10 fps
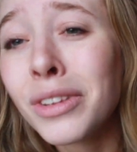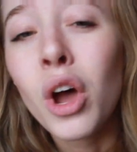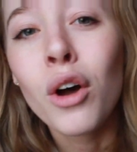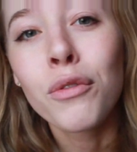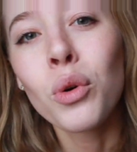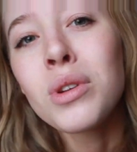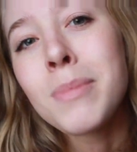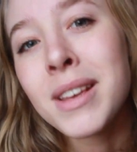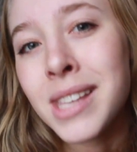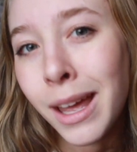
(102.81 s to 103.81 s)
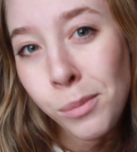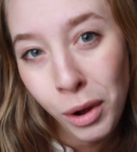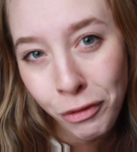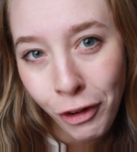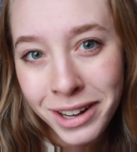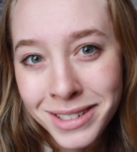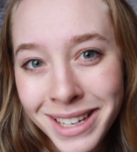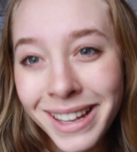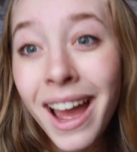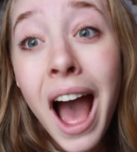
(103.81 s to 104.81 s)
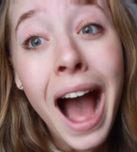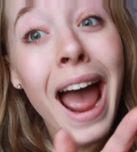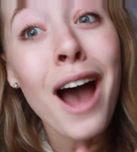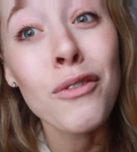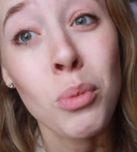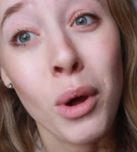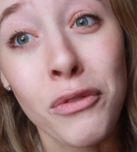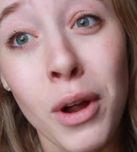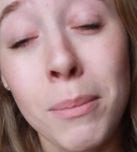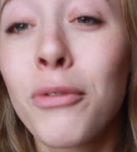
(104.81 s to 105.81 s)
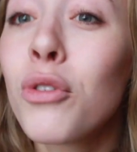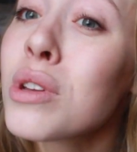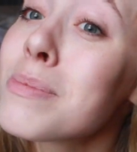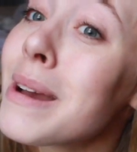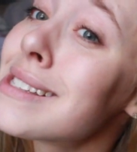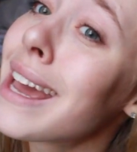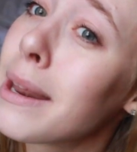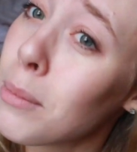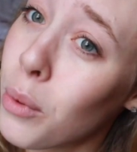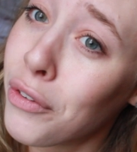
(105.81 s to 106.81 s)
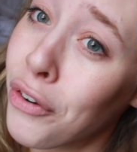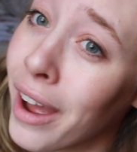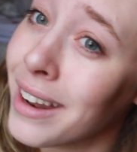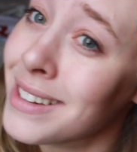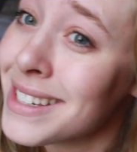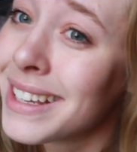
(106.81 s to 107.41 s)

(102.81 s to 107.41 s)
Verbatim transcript: food is my second boyfriend. I have a boyfriend, but food is my second boyfriend.